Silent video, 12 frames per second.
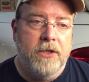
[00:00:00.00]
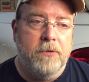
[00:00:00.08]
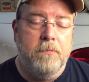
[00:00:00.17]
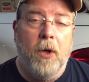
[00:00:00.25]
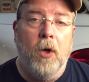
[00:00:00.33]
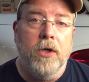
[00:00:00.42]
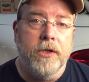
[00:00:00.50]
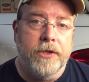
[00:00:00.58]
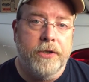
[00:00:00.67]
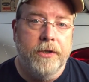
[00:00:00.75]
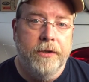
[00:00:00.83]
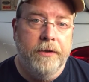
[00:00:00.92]

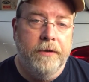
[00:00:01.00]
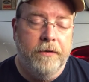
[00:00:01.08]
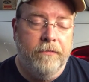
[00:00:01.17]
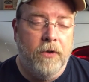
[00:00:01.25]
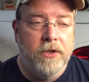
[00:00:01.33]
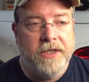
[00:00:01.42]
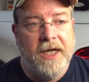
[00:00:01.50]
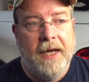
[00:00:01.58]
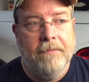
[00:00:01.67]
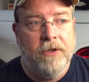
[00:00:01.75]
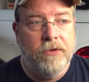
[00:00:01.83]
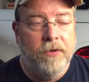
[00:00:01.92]
sparse as far as
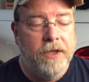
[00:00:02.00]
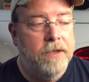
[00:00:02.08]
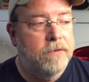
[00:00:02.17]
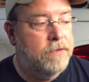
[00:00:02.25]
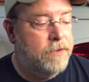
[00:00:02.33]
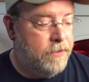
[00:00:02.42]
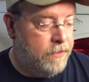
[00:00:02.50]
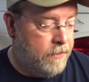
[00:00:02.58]
cabinetry goes.